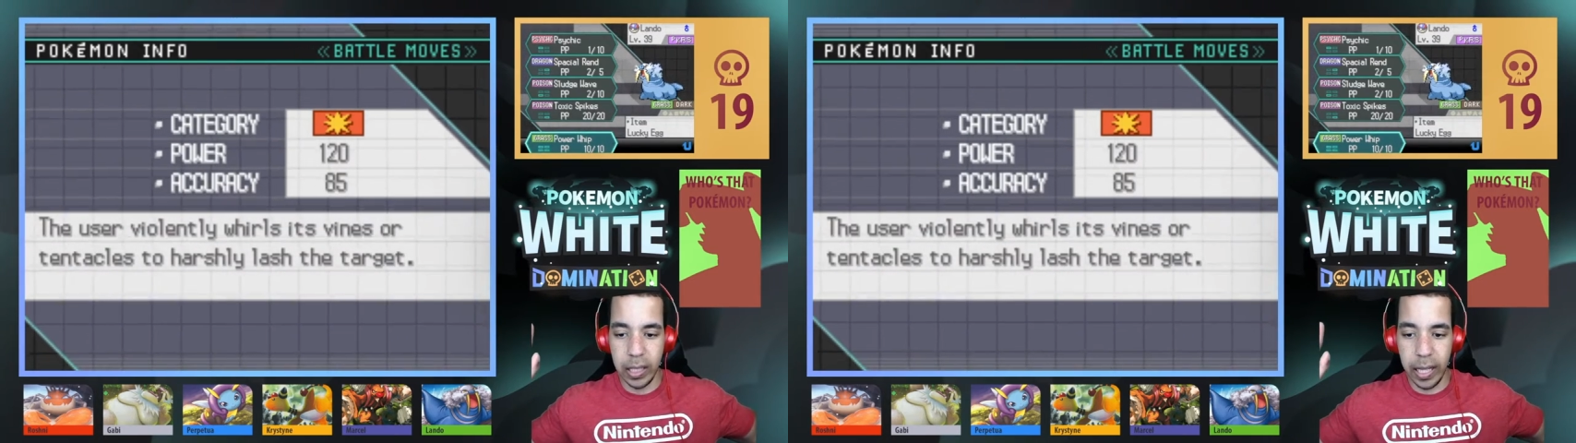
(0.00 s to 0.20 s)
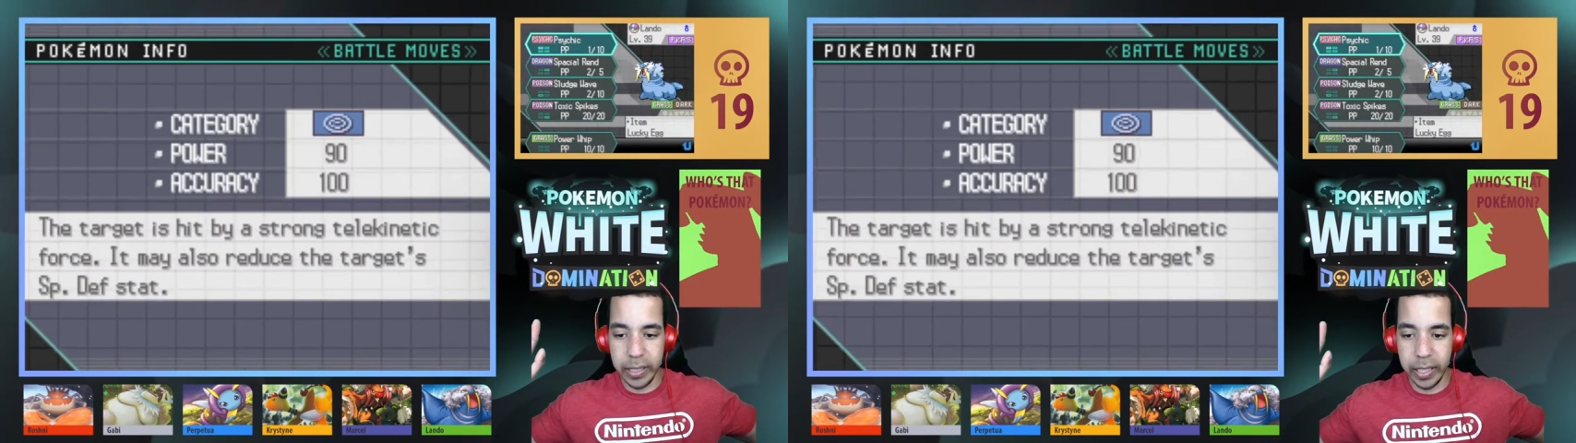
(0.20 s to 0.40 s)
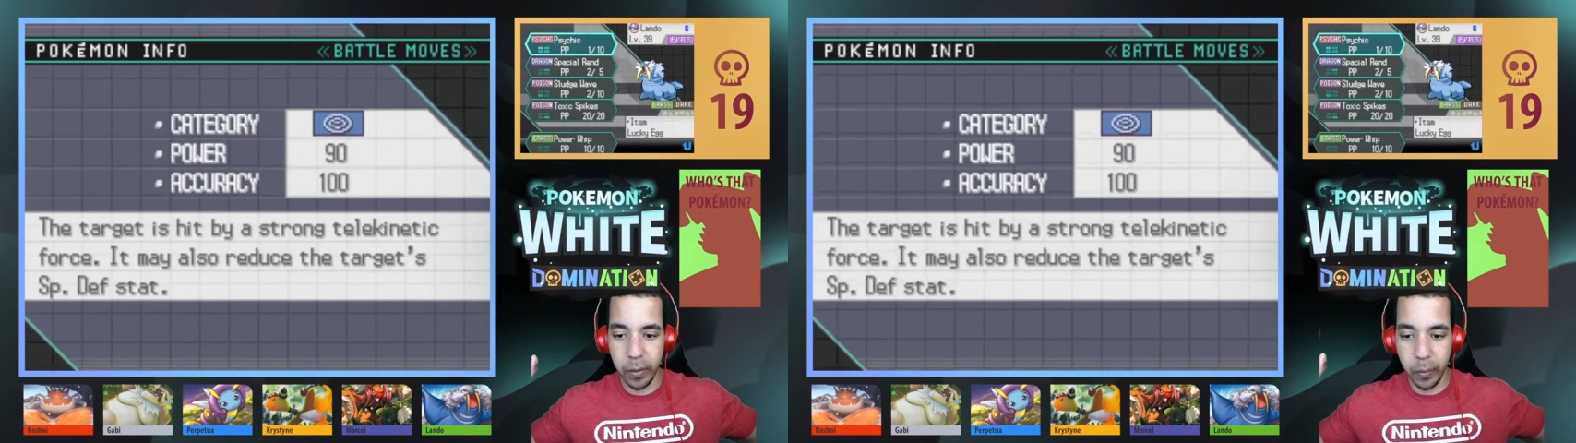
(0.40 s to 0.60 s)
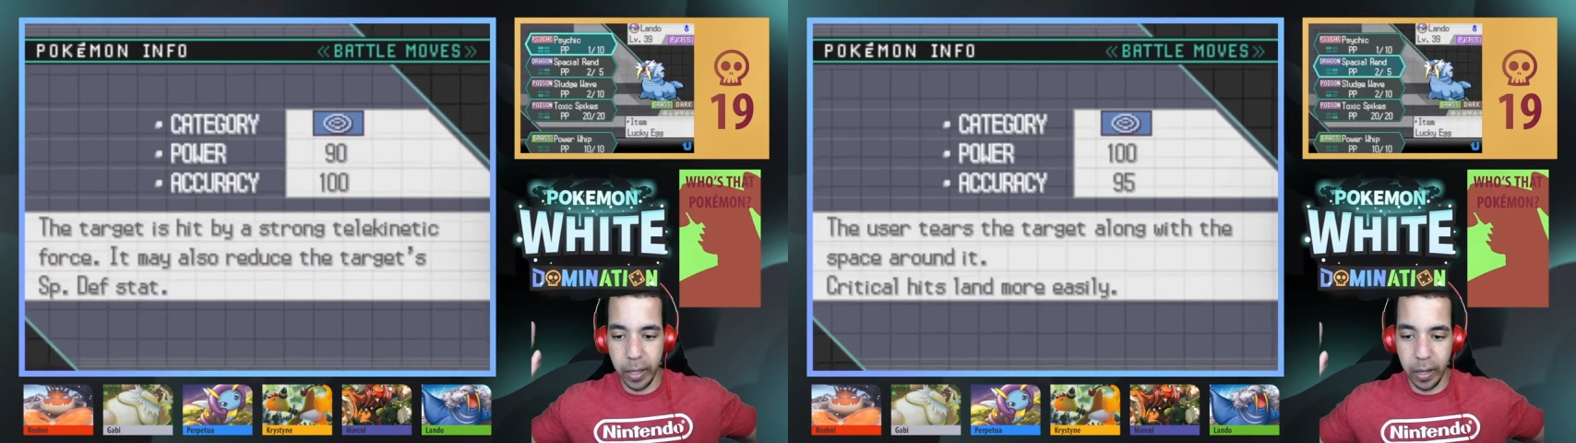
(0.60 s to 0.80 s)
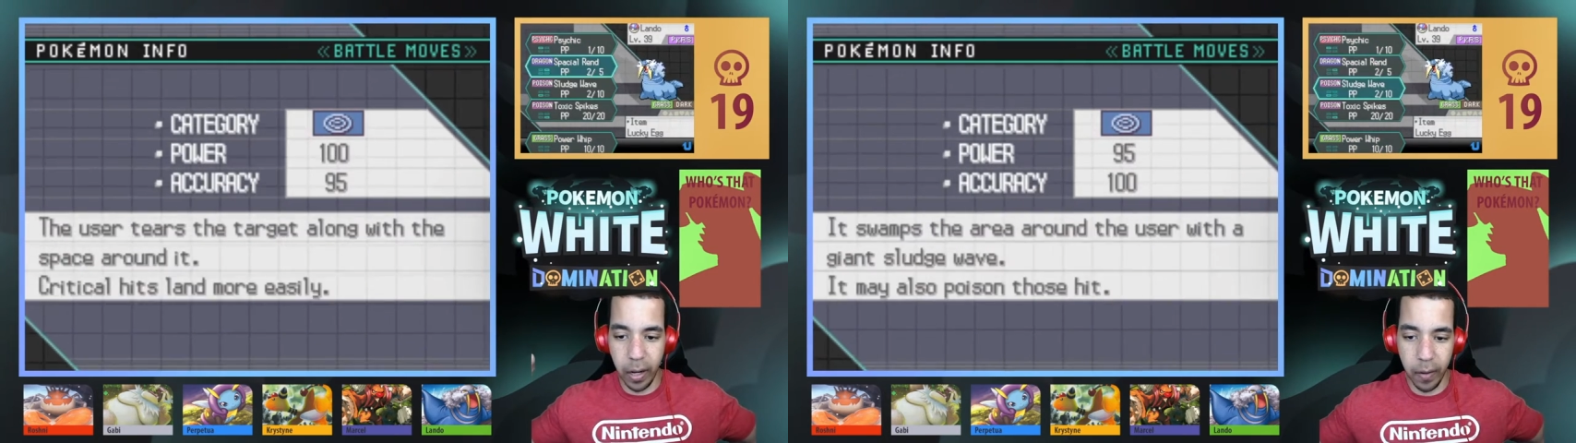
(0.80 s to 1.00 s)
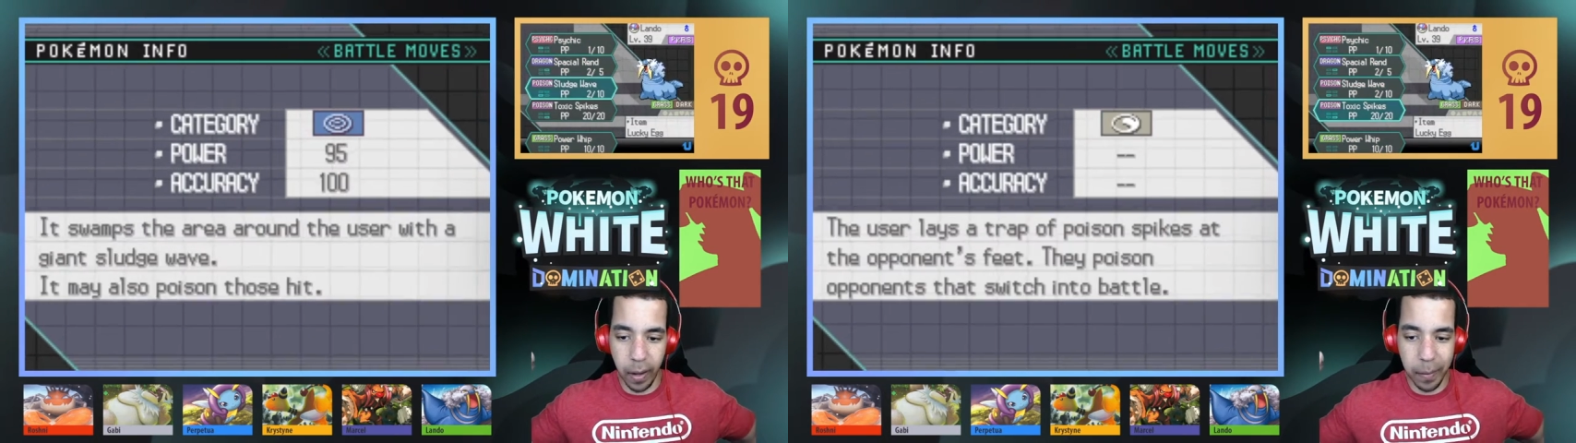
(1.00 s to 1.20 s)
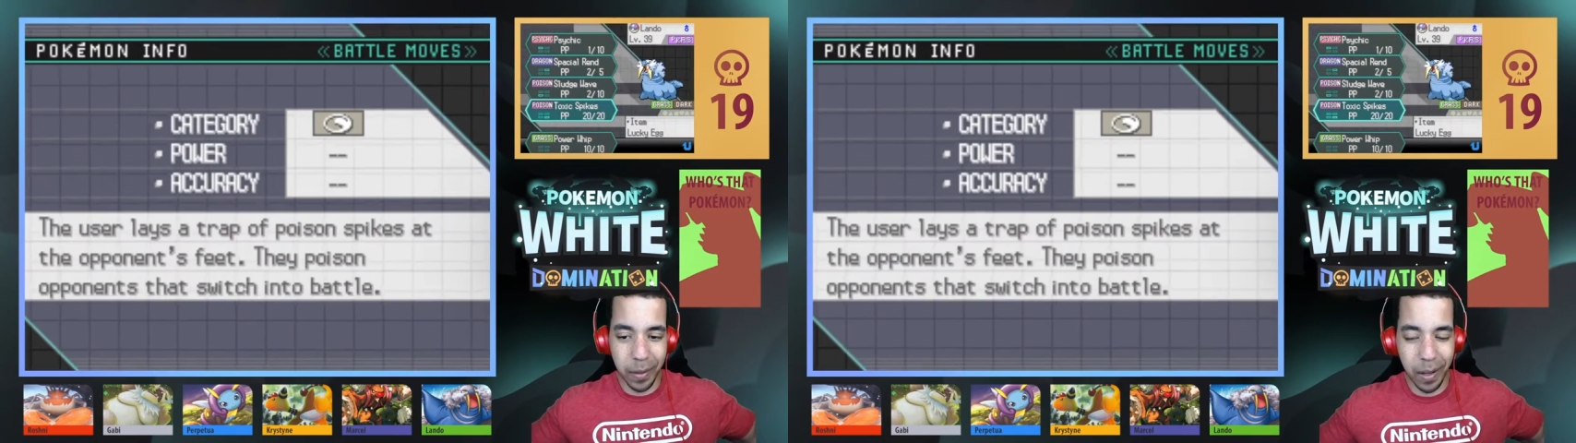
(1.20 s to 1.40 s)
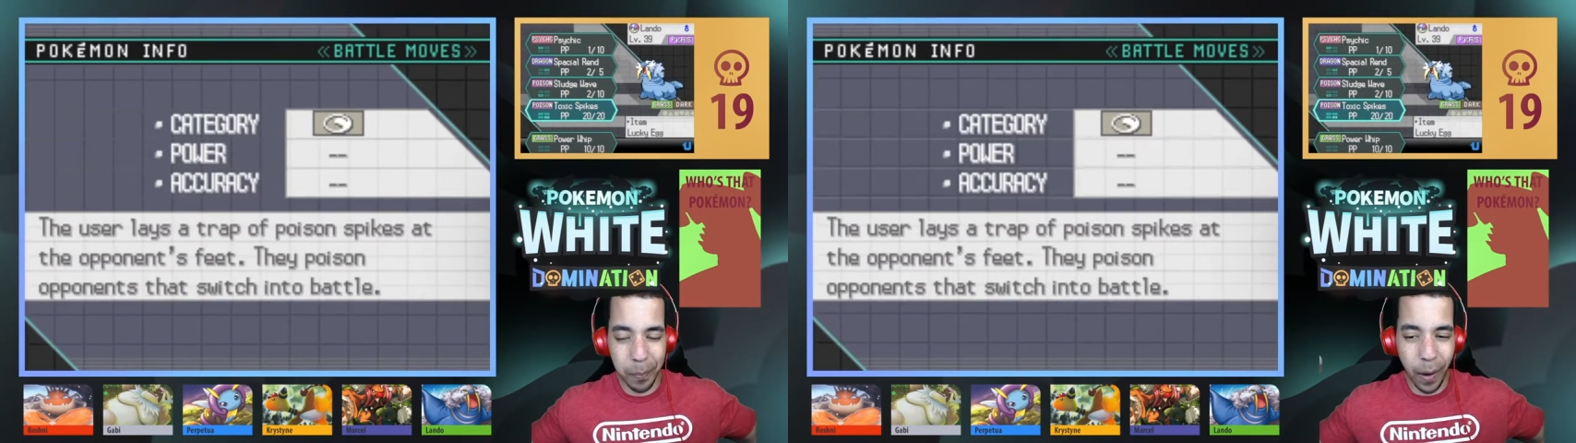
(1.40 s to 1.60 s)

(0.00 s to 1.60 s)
Let's get rid of, I'm, I'm